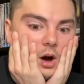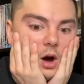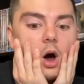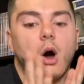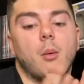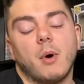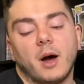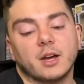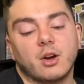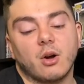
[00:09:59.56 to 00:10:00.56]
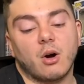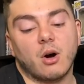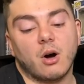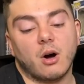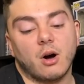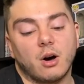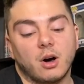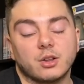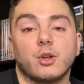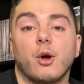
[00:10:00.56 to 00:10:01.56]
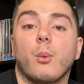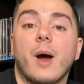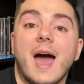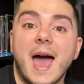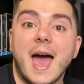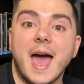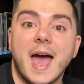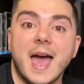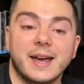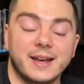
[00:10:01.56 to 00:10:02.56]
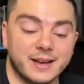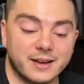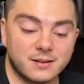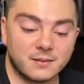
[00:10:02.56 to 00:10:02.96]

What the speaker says: Oh, my God. No way!